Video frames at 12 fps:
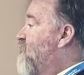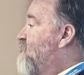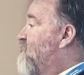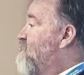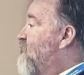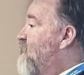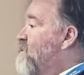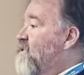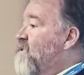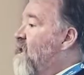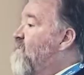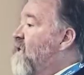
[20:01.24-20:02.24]
And in some
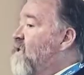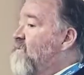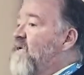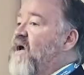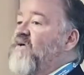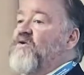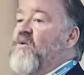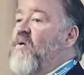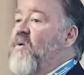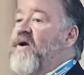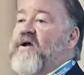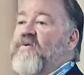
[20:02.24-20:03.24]
cases, that may come down to a
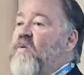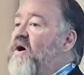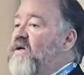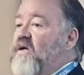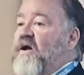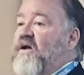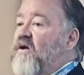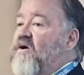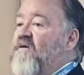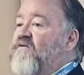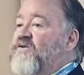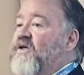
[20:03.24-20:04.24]
one-on-one kind of
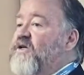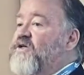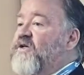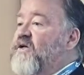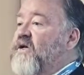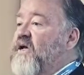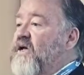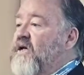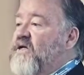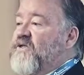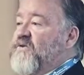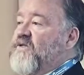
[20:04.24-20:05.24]
conversation.
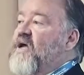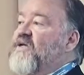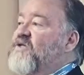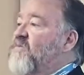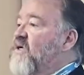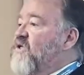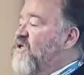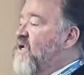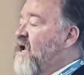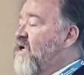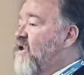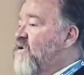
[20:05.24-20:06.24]
So it's not so much
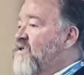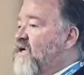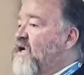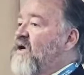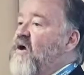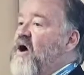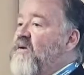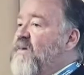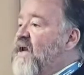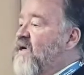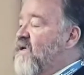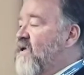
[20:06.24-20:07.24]
that, saying
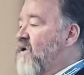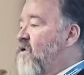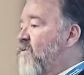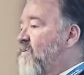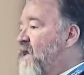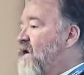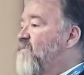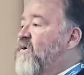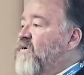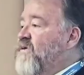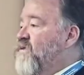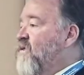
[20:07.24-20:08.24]
automatically all the
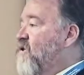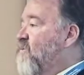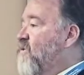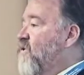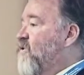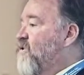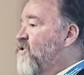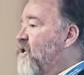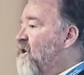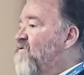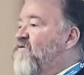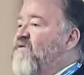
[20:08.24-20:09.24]
BlackBerries and the computers shut
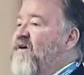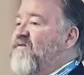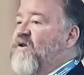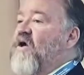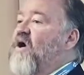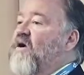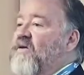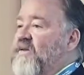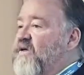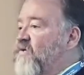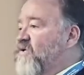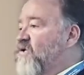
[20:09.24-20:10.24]
off at 5 o'clock and
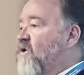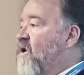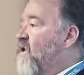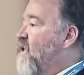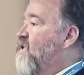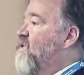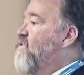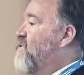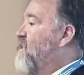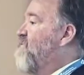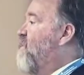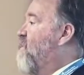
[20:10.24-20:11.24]
they don't turn on again until
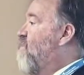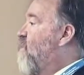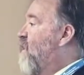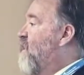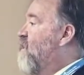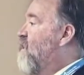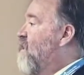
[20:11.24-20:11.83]
7 in the morning.